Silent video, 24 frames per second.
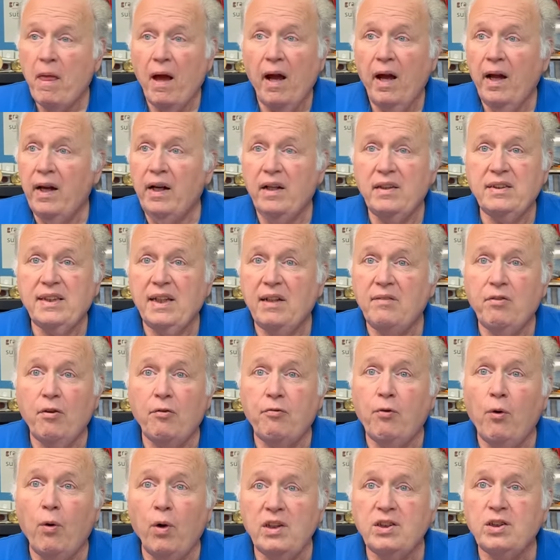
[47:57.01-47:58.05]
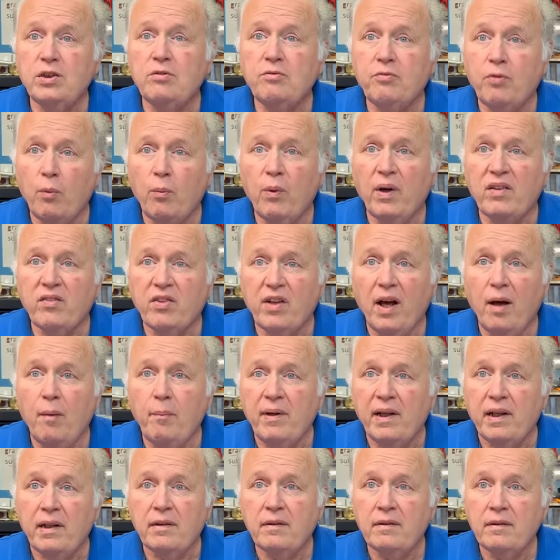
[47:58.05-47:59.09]
and I save a fortune for what's
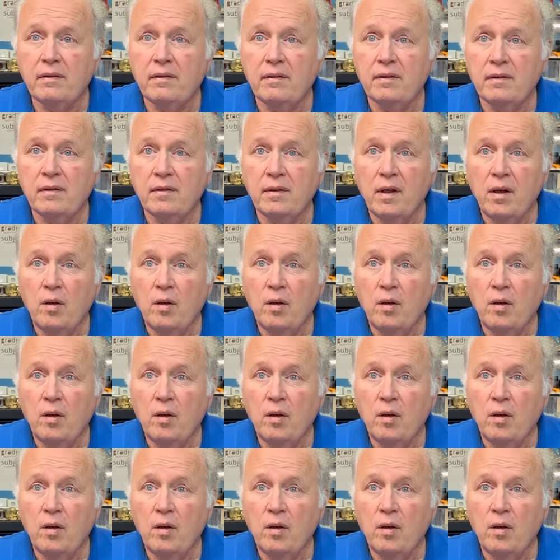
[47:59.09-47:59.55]
coming. Yeah.